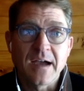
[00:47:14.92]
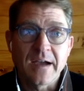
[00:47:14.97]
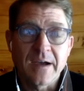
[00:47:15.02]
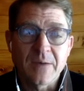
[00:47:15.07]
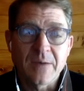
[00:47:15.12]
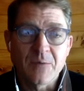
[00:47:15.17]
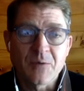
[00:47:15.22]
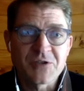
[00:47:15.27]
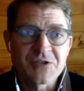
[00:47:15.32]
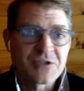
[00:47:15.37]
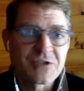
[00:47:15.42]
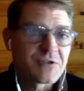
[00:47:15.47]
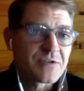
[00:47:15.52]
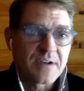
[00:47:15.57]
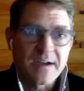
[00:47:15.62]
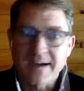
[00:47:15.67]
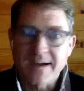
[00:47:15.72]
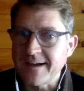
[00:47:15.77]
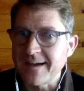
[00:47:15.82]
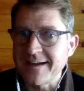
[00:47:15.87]
which
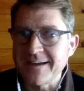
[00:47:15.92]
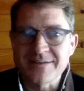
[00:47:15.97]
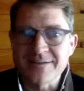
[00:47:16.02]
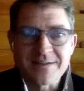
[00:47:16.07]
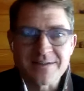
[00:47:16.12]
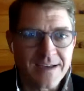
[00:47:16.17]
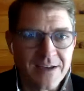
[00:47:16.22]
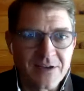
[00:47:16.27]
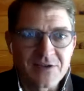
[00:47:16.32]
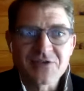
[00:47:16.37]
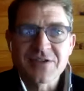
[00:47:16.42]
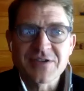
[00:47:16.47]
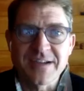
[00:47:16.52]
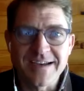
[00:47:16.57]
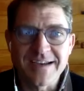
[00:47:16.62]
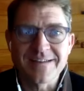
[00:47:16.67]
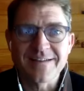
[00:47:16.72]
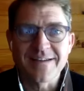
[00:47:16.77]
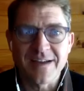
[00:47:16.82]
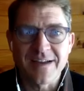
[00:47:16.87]
is an
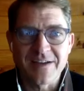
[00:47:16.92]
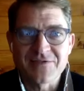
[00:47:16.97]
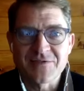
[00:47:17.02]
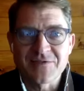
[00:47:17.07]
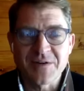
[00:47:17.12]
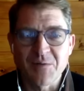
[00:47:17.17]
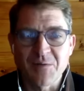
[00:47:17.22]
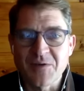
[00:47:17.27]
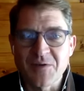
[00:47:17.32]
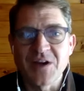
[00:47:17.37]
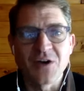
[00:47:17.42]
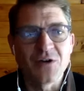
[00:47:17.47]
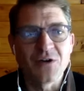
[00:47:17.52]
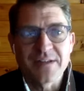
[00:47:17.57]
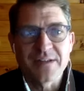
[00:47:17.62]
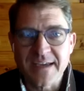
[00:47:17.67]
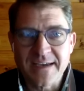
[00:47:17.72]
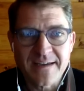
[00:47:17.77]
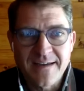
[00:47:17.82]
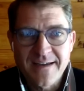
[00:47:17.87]
interesting history. We're the
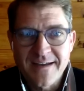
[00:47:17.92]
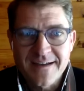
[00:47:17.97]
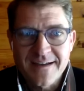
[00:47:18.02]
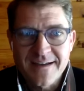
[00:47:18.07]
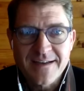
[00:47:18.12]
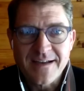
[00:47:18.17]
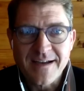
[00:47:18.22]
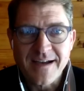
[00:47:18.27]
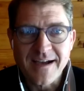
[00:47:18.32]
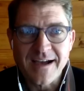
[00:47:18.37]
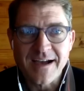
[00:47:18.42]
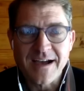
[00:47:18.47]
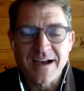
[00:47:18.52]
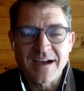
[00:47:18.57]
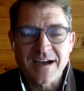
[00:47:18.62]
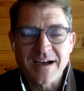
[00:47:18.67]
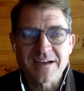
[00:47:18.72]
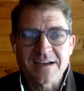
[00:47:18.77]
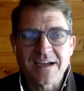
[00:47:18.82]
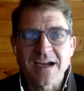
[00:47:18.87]
only
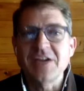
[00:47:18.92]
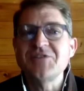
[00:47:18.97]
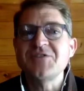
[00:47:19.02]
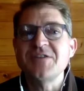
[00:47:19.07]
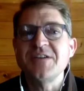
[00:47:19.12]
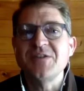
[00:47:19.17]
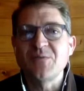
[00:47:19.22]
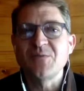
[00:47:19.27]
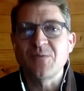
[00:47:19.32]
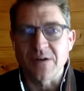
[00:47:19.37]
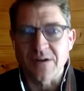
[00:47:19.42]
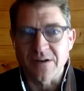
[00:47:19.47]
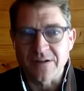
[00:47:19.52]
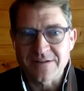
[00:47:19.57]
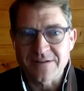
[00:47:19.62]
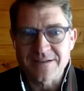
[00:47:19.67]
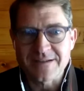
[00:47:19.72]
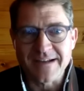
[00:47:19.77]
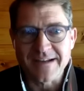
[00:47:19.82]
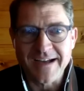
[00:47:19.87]
country in the
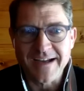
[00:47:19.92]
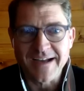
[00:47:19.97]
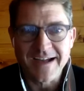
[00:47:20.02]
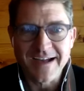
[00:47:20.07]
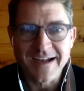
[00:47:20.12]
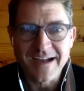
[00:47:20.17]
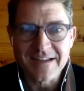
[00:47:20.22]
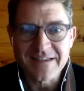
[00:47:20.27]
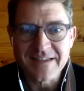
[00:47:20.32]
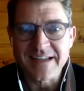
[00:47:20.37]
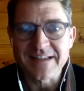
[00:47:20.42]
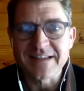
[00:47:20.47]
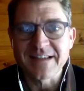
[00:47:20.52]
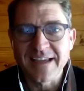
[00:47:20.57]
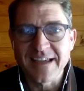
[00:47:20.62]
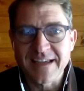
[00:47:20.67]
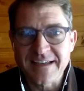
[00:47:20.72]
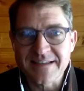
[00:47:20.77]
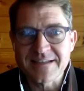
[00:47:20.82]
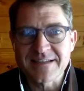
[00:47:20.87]
world that
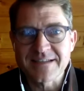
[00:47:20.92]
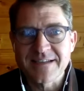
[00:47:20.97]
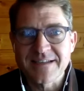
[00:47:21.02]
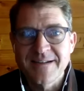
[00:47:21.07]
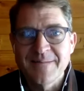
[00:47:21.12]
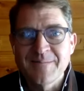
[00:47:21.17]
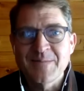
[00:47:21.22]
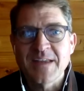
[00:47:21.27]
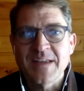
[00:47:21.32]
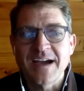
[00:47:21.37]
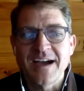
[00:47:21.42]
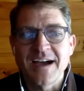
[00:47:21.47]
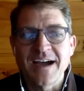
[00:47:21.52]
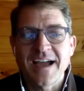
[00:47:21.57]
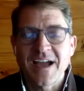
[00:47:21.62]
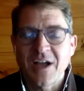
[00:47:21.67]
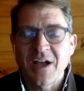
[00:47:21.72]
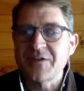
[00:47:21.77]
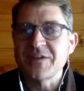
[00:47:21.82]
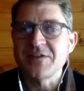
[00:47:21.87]
links
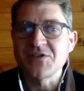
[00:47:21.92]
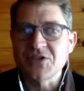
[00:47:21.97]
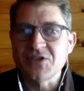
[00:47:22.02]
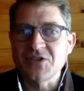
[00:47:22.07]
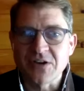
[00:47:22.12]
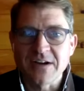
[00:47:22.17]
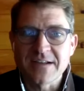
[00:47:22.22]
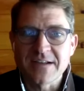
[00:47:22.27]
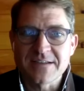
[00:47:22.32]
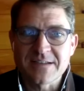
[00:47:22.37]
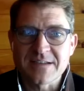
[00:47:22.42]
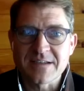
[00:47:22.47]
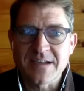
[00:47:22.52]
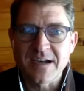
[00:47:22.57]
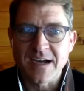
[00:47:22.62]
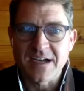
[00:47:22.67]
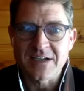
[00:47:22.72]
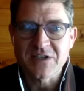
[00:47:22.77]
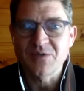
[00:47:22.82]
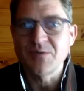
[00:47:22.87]
health insurance
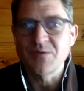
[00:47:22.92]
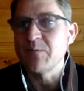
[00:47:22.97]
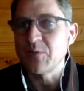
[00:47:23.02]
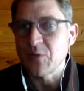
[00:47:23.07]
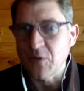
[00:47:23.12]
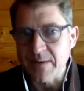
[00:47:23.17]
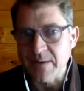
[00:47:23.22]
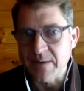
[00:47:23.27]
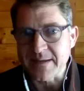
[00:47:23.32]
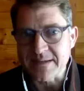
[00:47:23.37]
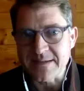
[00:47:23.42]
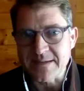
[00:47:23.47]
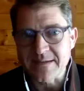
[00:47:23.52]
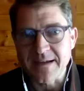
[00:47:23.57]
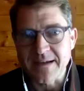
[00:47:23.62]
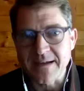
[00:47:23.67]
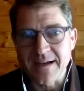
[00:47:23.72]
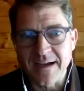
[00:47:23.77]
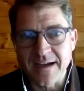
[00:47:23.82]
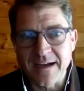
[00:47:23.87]
to employment.
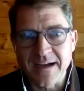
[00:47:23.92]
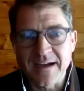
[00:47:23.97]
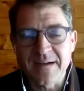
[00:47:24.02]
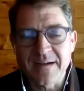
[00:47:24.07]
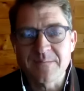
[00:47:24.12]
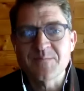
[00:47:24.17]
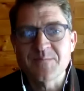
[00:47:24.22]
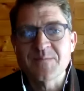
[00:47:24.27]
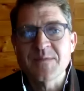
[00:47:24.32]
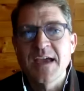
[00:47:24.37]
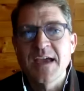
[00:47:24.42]
And